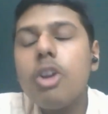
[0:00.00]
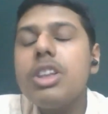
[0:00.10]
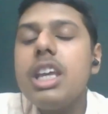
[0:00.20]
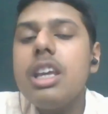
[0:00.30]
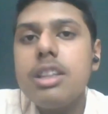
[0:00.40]
Now
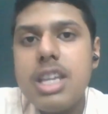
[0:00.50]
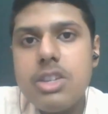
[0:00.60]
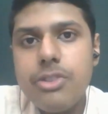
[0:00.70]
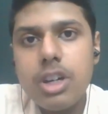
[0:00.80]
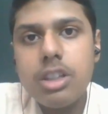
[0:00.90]
these
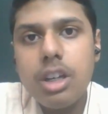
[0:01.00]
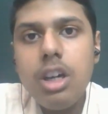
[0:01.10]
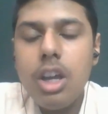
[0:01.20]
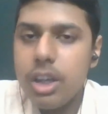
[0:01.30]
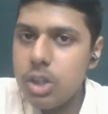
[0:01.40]
were the
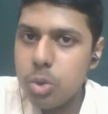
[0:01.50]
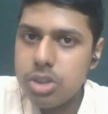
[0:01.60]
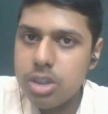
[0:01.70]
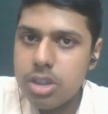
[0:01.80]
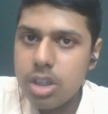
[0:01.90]
uses.